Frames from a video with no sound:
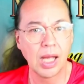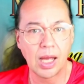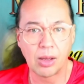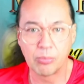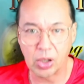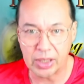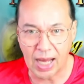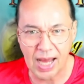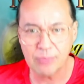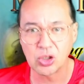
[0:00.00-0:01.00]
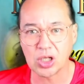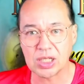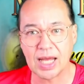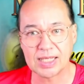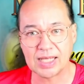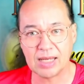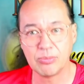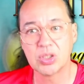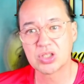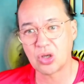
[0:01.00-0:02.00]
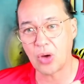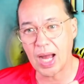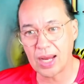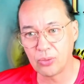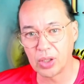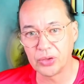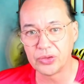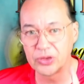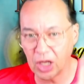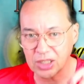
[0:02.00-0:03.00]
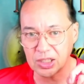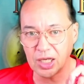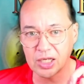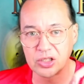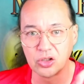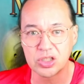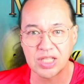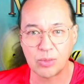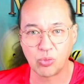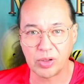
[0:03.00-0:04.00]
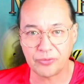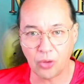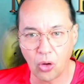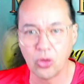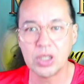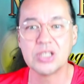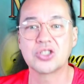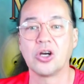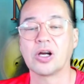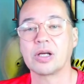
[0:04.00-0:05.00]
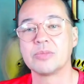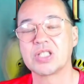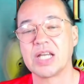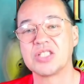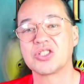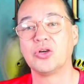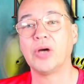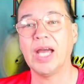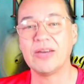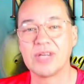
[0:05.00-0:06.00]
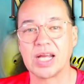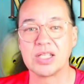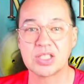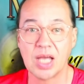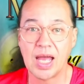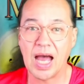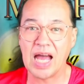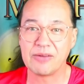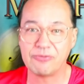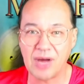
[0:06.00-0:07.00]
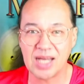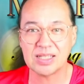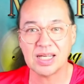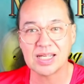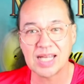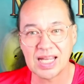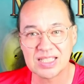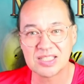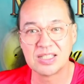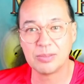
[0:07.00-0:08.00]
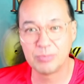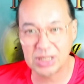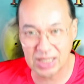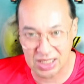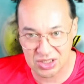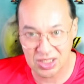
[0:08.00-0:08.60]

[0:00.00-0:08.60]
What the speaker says: But I'm not like them, so I will not accuse them with only circumstantial evidence. I fight against the BS,